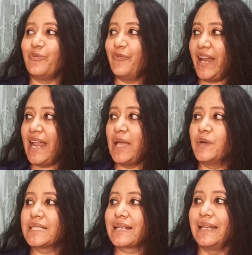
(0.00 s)
when I
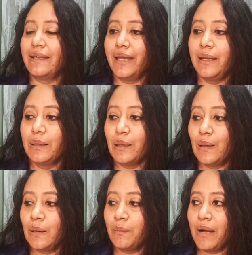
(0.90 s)
was clearing
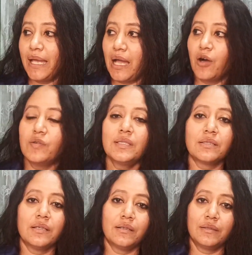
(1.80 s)
my house,